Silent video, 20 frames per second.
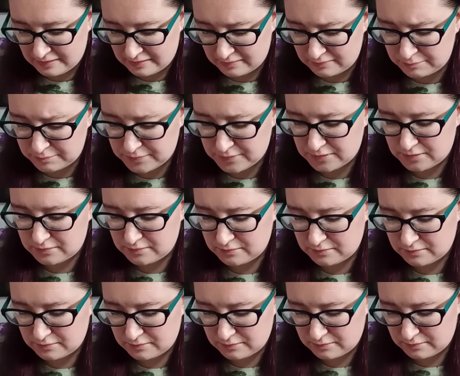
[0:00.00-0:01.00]
oops.
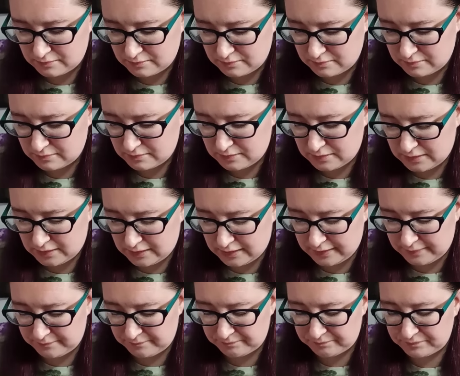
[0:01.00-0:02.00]
All right.
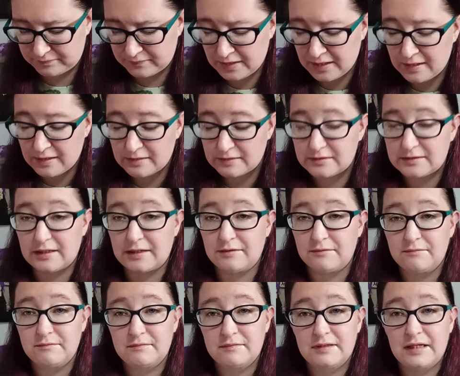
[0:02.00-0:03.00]
So
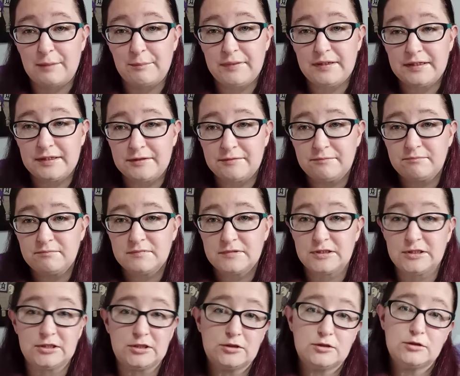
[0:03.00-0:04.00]
let me know. Do
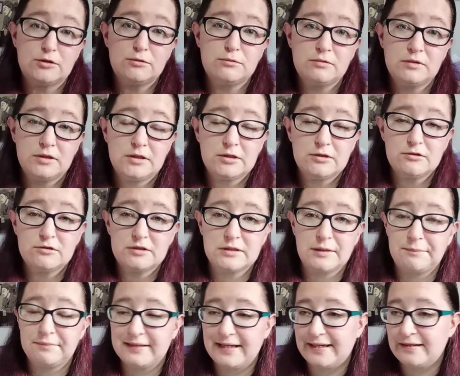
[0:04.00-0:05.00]
you use a
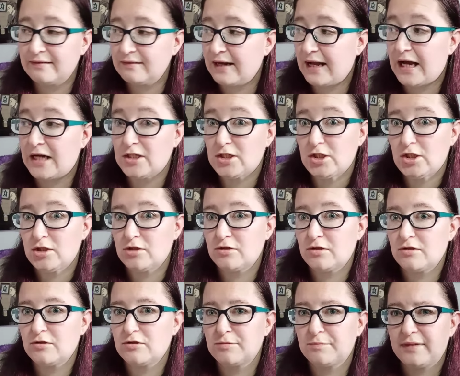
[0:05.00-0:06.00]
planner? How do you
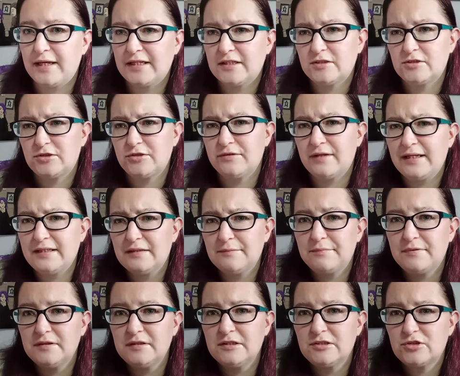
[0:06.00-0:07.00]
use planner? Do you like the
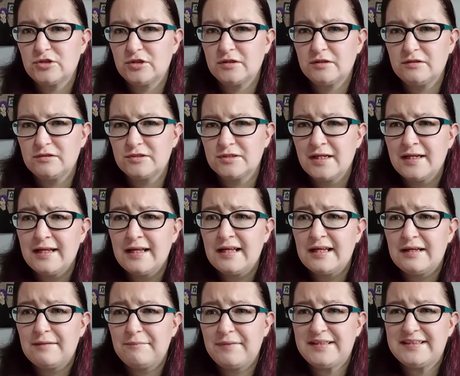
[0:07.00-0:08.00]
bullet journals?
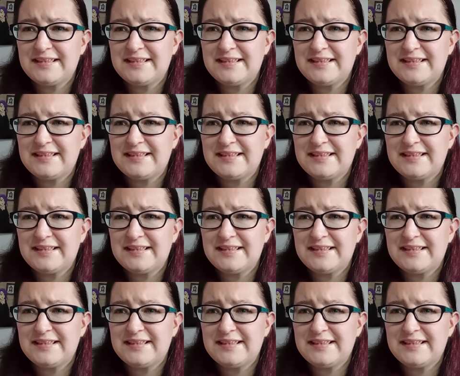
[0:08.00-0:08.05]
Because I